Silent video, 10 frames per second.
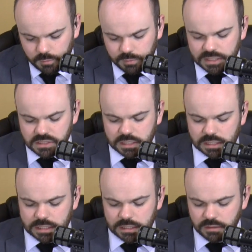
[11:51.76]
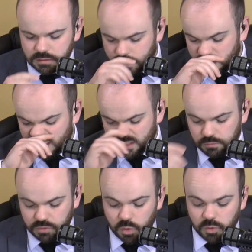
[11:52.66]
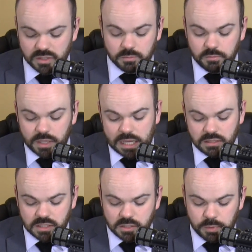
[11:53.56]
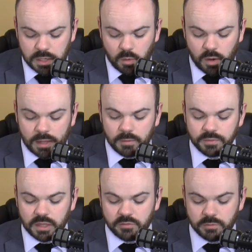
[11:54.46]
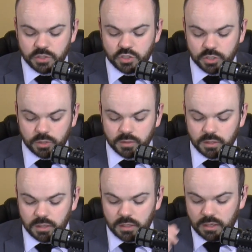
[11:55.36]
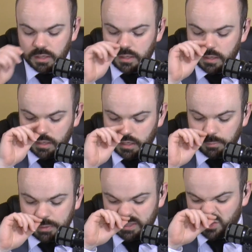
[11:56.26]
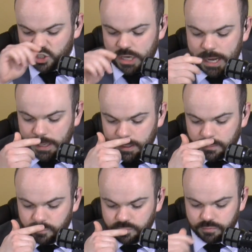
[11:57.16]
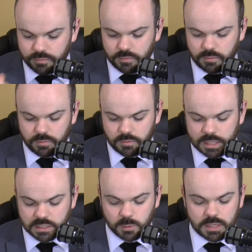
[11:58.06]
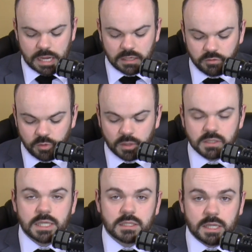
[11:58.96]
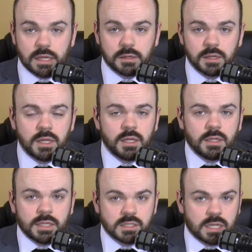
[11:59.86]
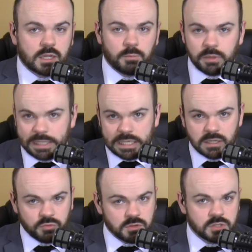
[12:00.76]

basically, the note is, Mackenzie, it's been a while. I've missed you. I'll be at the Shack next weekend if you want to get together. It's completely different